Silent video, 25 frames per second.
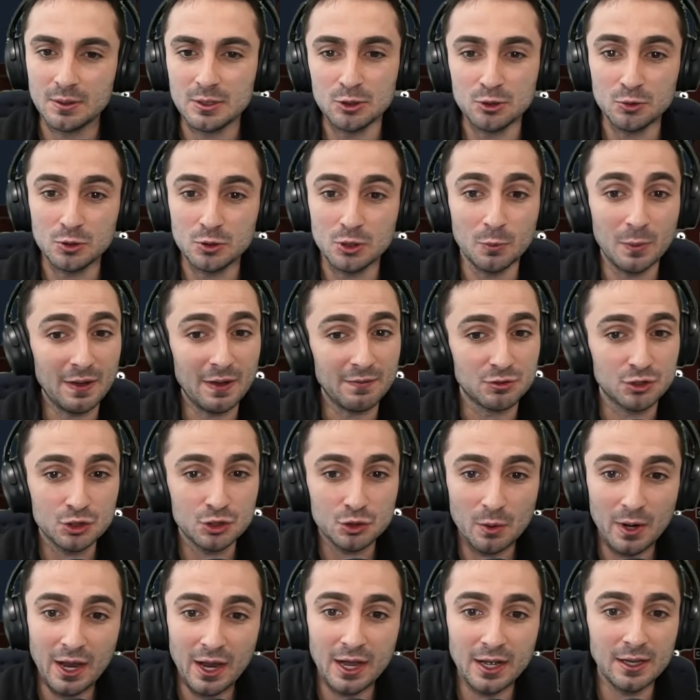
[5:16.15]
Do we have
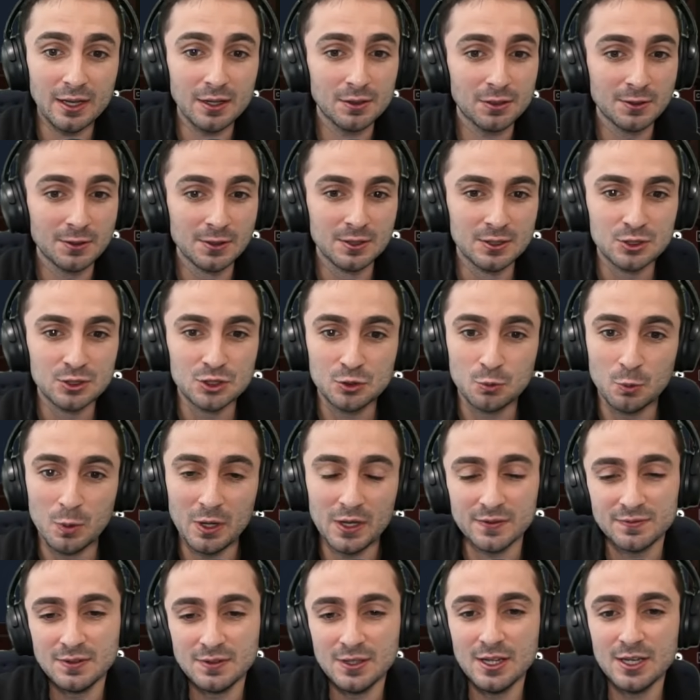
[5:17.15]
strength,
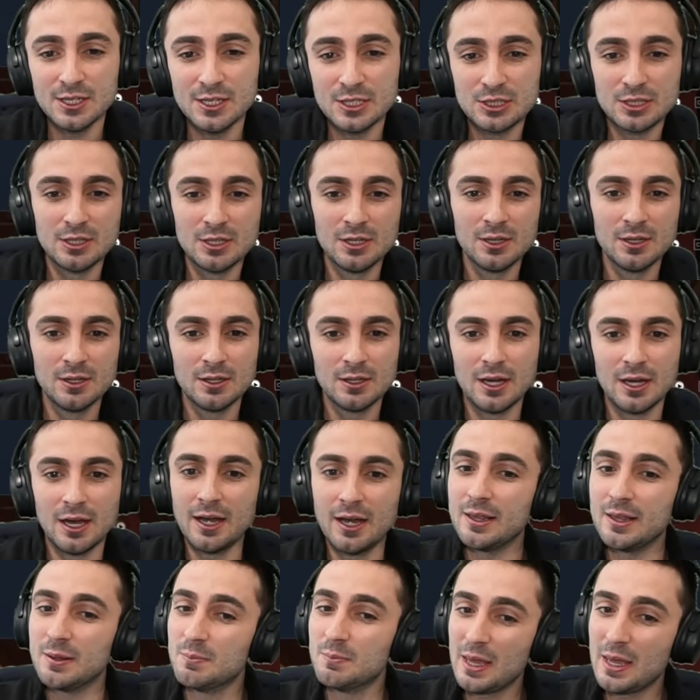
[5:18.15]
swiftness?
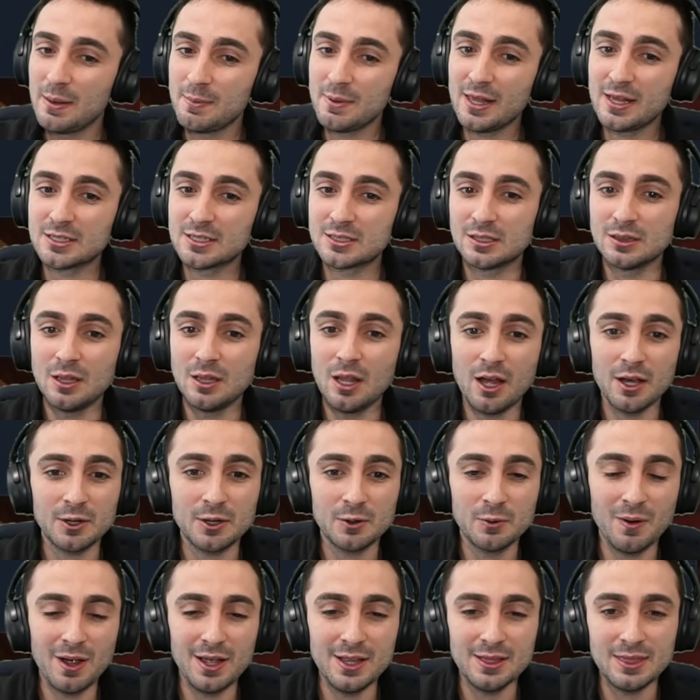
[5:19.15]
Maybe that's luck
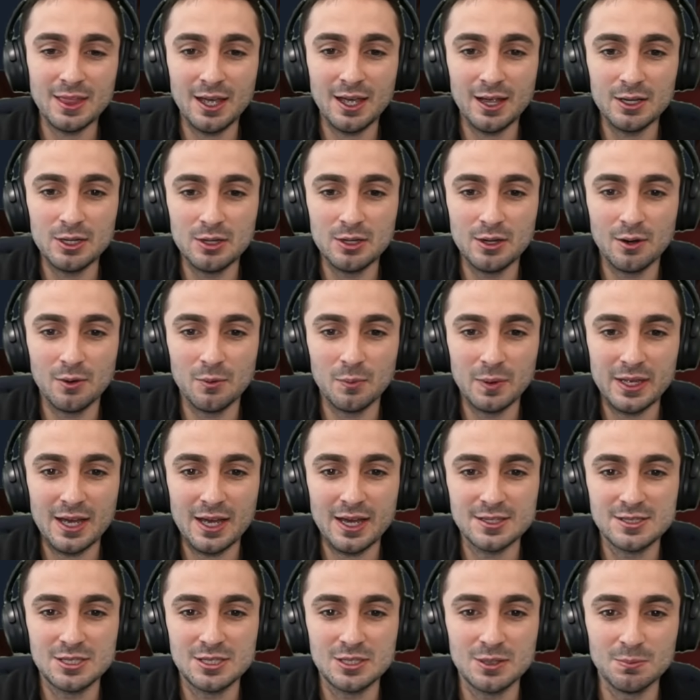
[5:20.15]
right there. You know, we
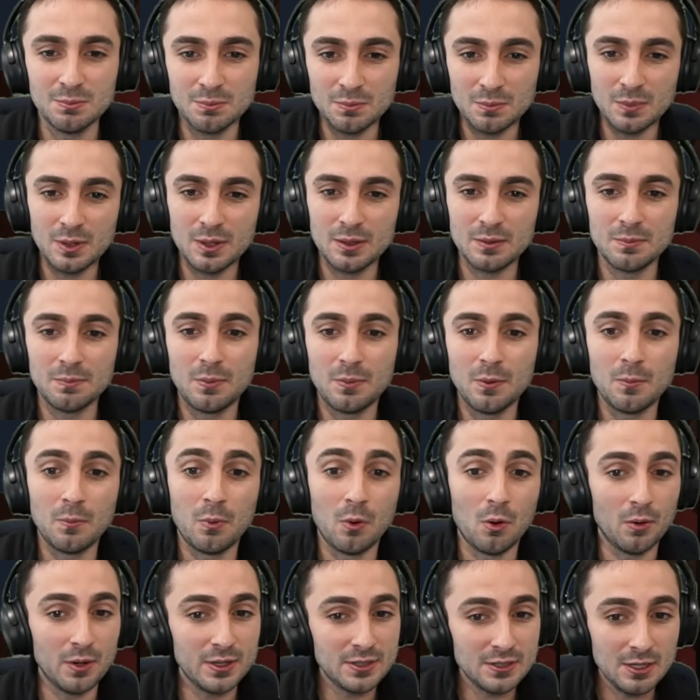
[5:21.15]
got some
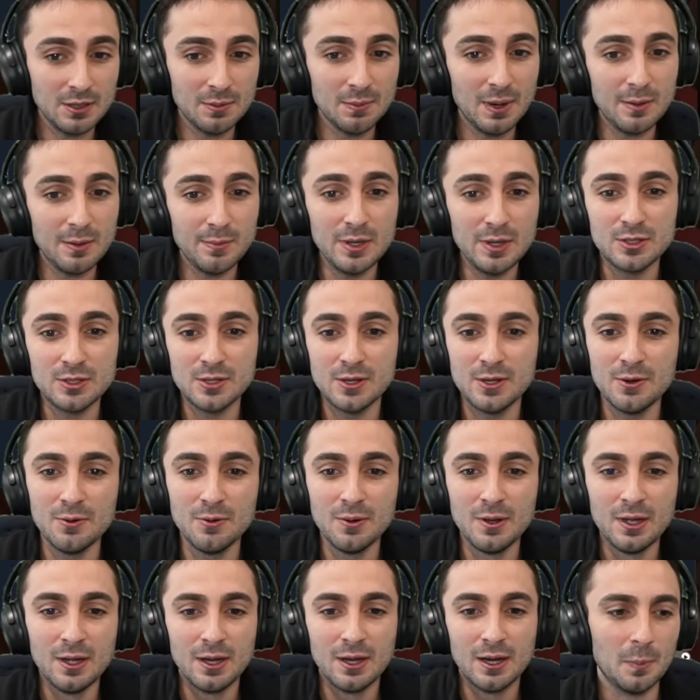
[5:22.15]
poison maybe too.
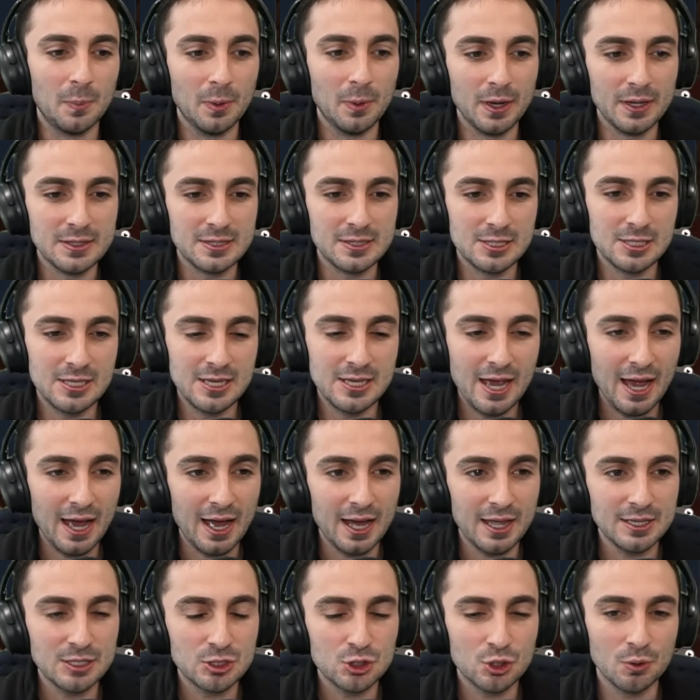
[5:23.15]
But
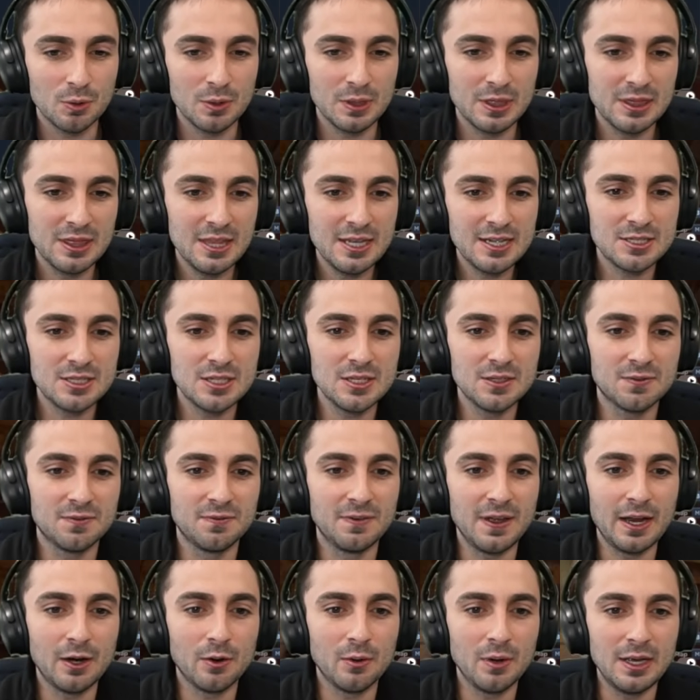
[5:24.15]
yeah, so this is
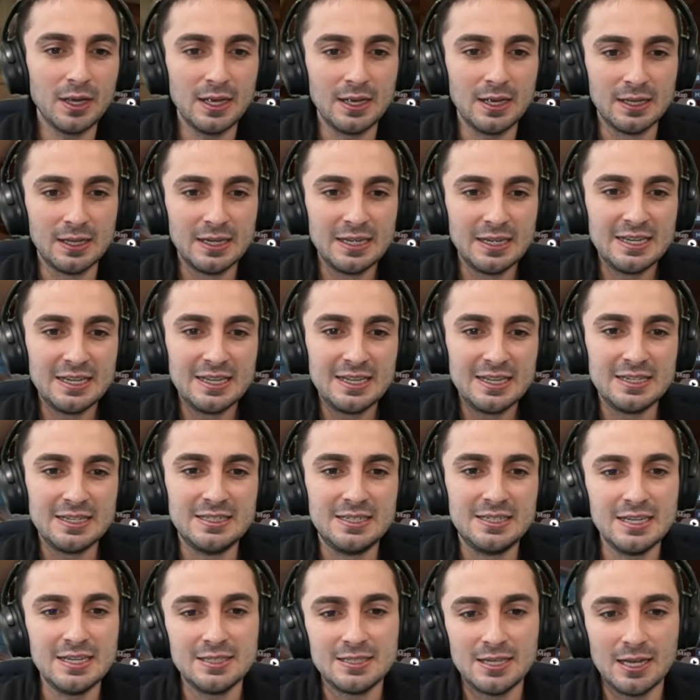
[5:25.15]
very
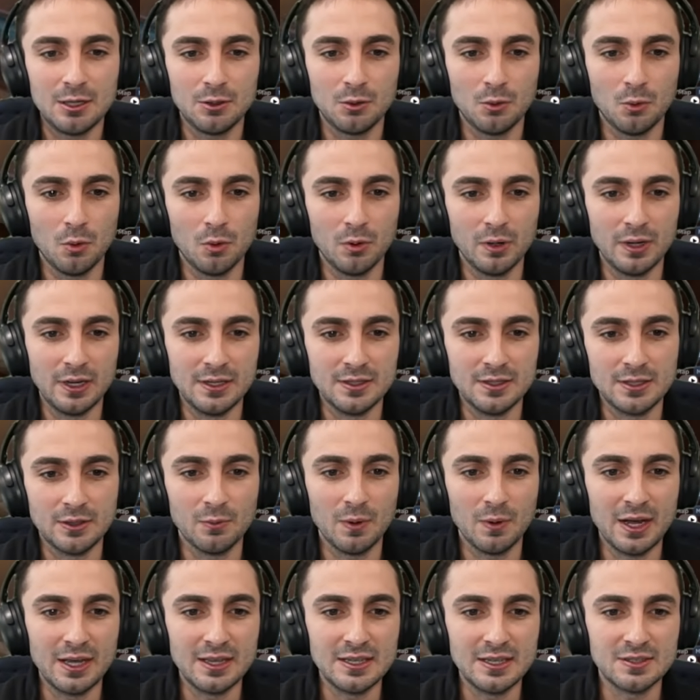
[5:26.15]
detail oriented,
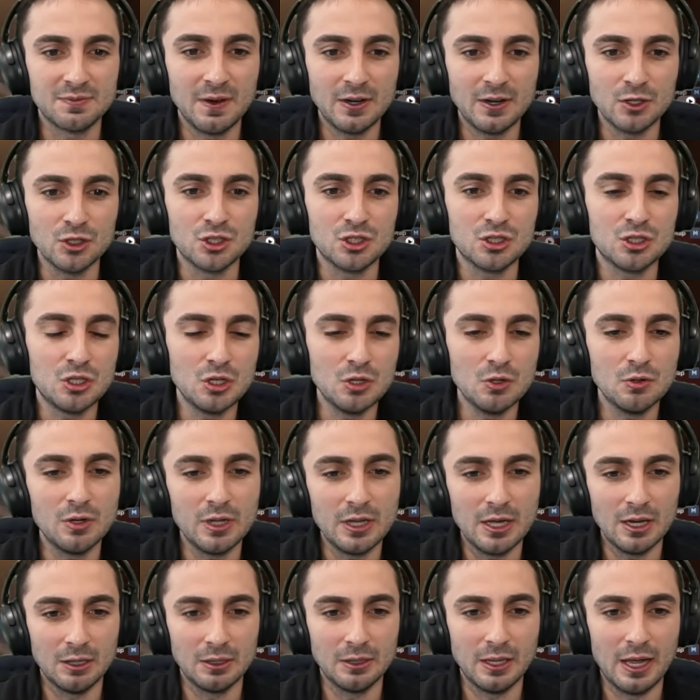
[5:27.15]
right? It's very
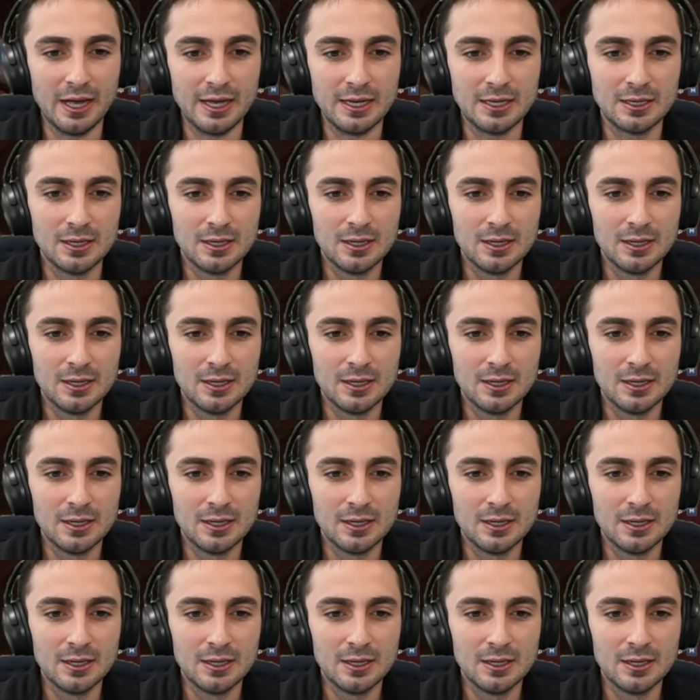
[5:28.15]
studio like.